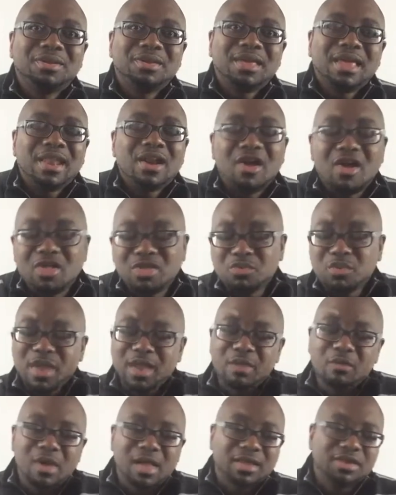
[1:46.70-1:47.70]
And all the
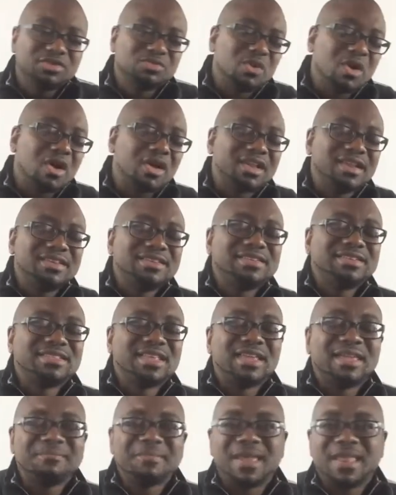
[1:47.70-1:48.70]
way while he's walking, he's just
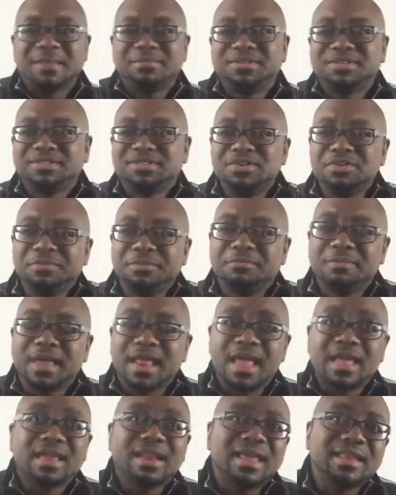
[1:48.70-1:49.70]
thinking, man, I'm stupid, man.
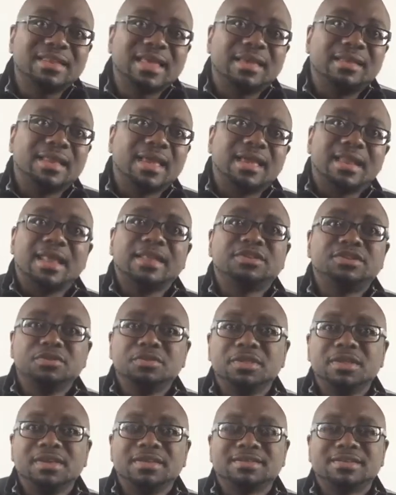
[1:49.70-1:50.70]
How could I do
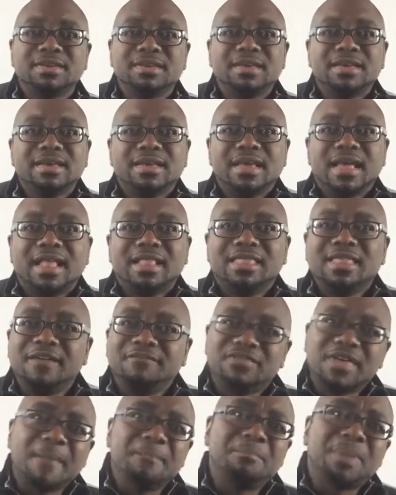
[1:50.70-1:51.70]
this? I
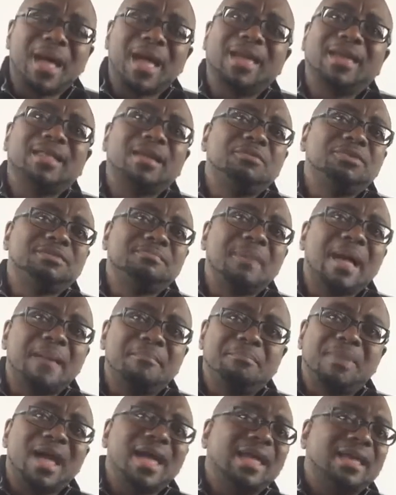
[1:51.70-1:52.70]
love that bike. That was my
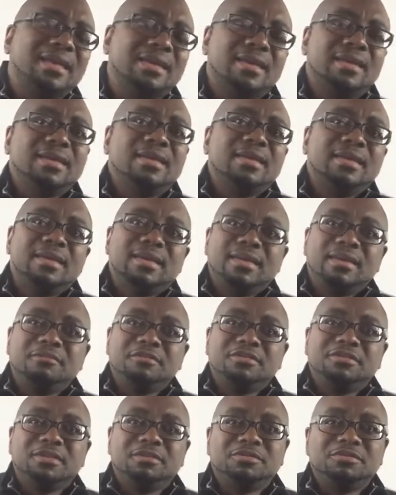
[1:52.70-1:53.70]
bike. It
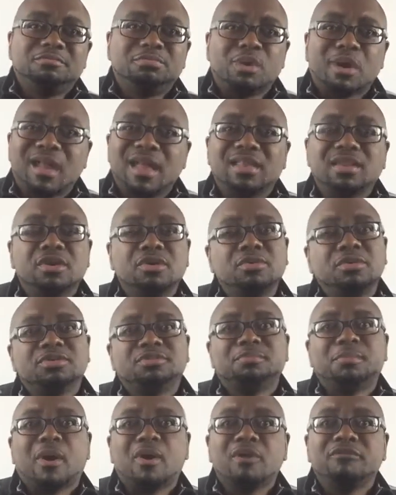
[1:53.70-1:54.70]
was brand new. It was
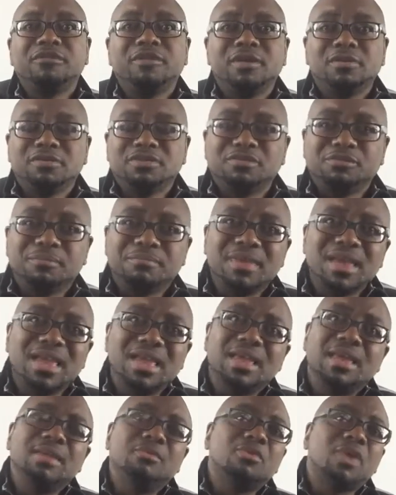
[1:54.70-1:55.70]
perfect. It was for
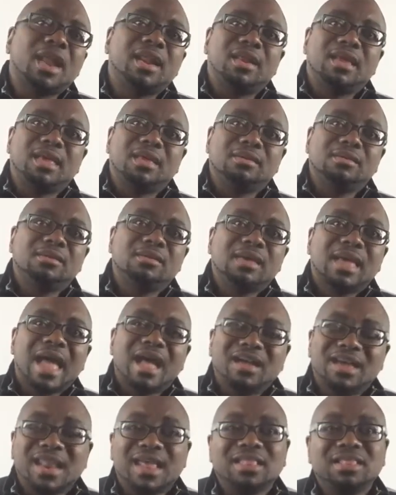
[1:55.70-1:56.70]
me. How
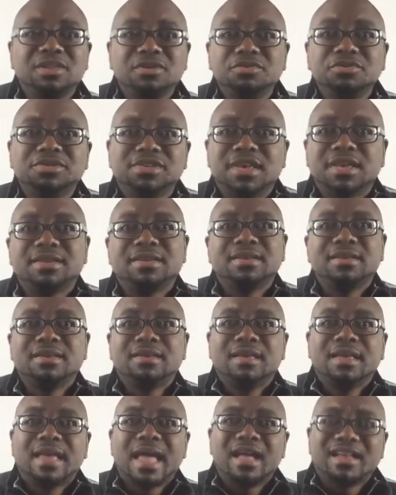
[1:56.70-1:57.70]
could I lose it?
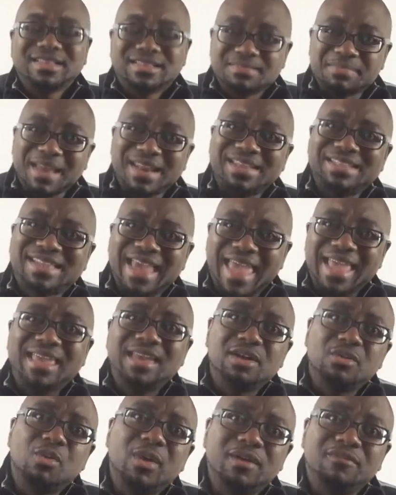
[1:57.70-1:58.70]
How could somebody take it
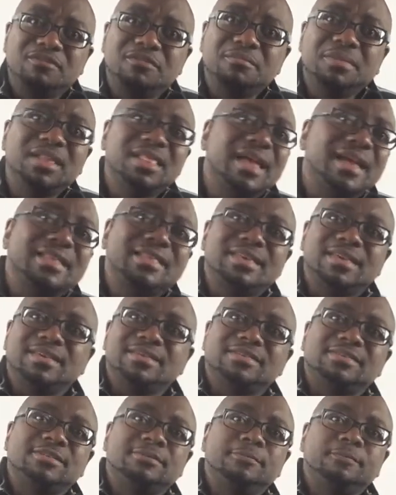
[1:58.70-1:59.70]
away from me like
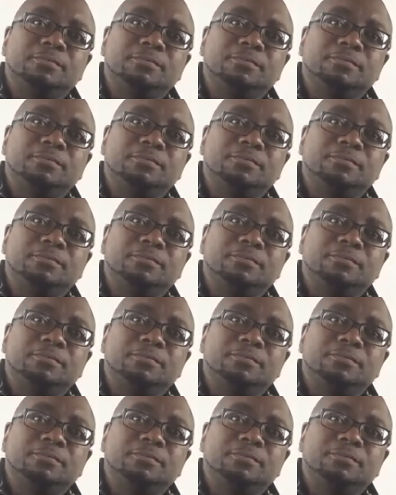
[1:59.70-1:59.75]
this?